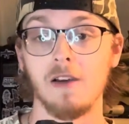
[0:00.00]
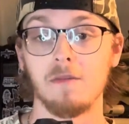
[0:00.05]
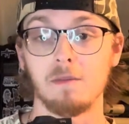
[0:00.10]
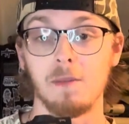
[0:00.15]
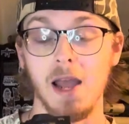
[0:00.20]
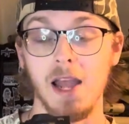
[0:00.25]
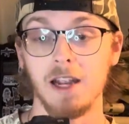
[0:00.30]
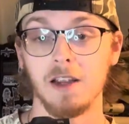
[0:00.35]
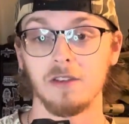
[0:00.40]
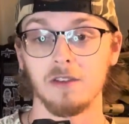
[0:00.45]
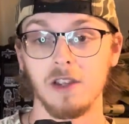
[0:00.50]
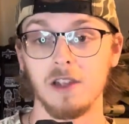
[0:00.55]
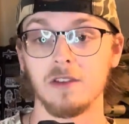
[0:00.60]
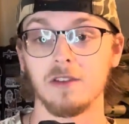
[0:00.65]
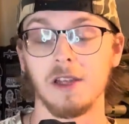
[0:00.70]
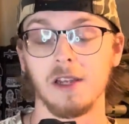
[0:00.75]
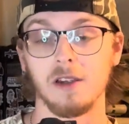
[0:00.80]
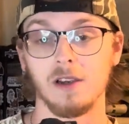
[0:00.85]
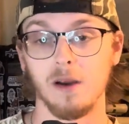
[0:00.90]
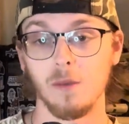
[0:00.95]
magazines
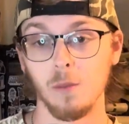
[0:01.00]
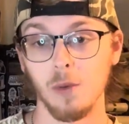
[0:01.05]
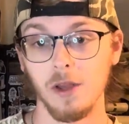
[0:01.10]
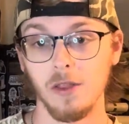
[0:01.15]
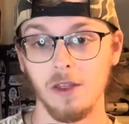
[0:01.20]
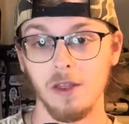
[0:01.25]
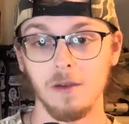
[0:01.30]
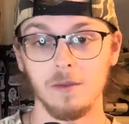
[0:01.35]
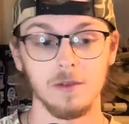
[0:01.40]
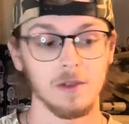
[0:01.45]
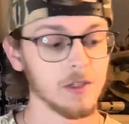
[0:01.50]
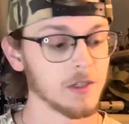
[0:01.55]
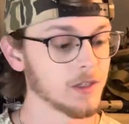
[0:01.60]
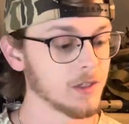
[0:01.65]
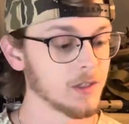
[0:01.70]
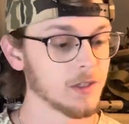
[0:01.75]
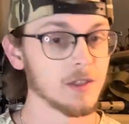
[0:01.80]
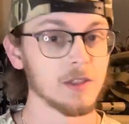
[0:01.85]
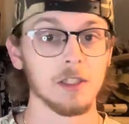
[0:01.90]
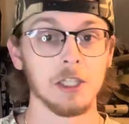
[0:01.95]
that come with it.
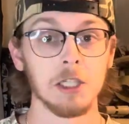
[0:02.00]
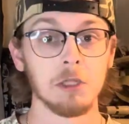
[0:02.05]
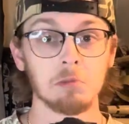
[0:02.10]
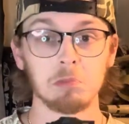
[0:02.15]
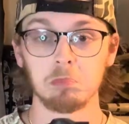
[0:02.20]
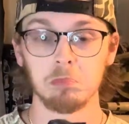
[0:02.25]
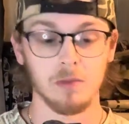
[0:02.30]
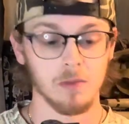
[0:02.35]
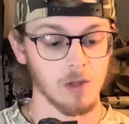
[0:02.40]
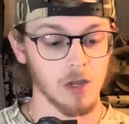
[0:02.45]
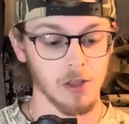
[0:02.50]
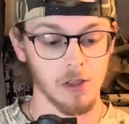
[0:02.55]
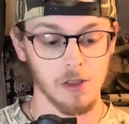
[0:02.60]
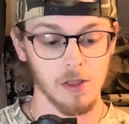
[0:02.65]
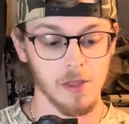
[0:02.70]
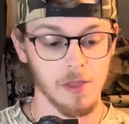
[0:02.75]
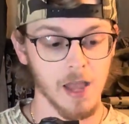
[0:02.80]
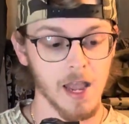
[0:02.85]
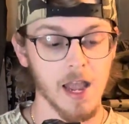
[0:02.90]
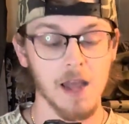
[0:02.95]
Other
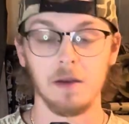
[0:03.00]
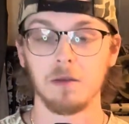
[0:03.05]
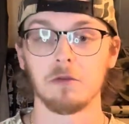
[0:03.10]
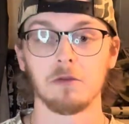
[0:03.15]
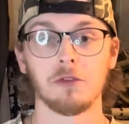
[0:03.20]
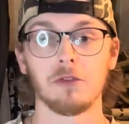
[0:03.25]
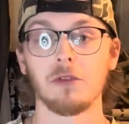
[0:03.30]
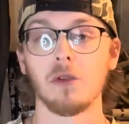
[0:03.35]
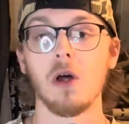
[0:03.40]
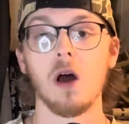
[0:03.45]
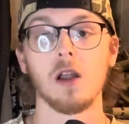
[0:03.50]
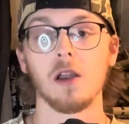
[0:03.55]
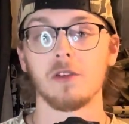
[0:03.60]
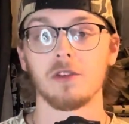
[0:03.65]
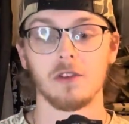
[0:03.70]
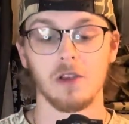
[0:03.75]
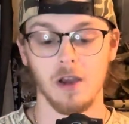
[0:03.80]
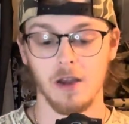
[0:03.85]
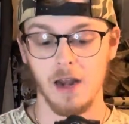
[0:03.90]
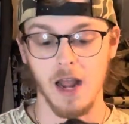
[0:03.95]
than that, flawless gun.